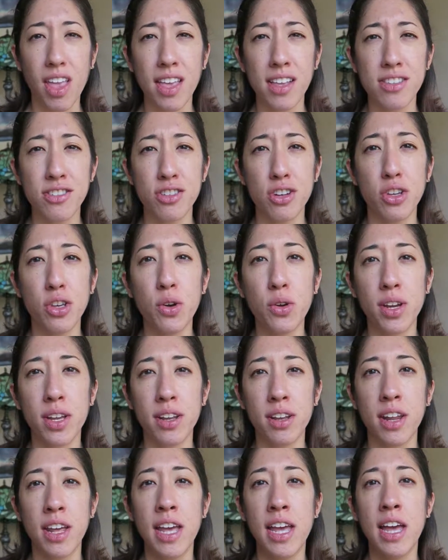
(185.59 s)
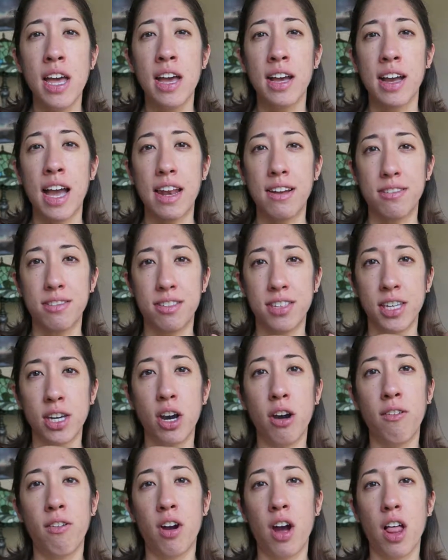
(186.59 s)
And so you can kind of see
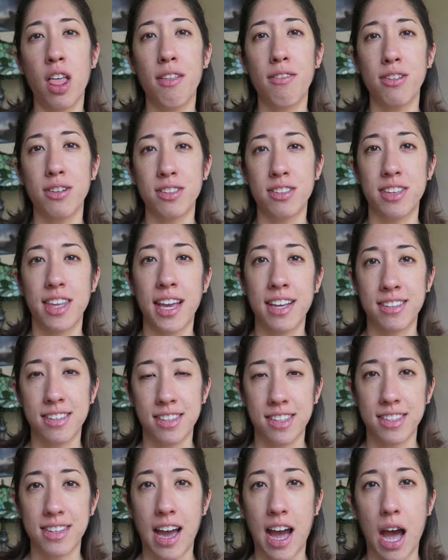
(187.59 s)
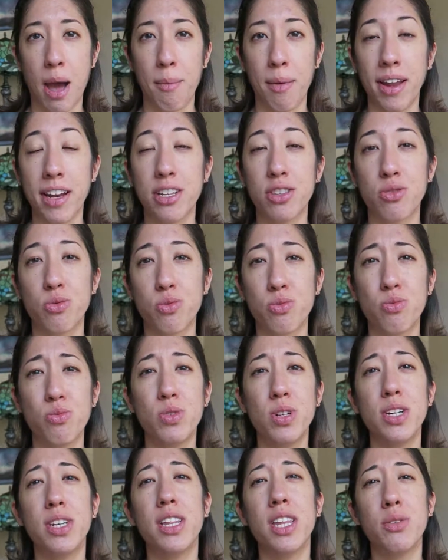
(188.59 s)
over all of those lakes at the top, and it's
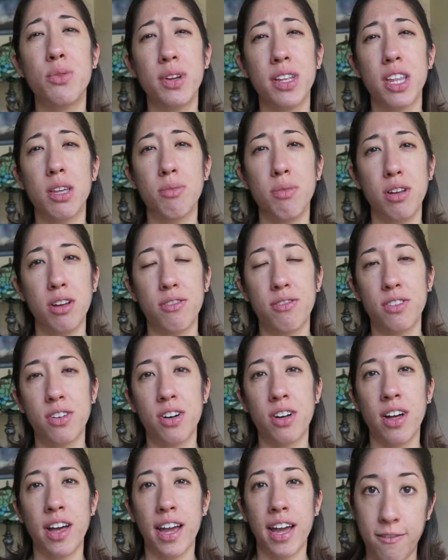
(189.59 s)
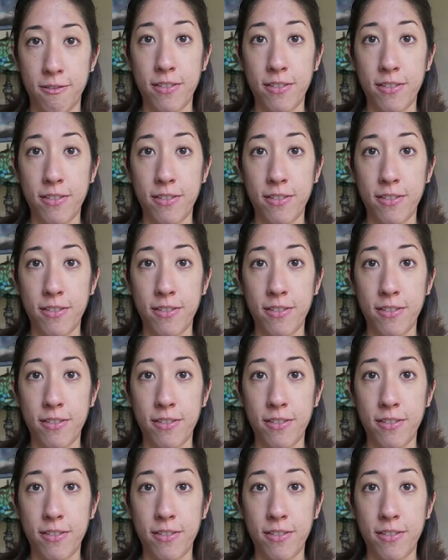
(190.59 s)
really, really beautiful.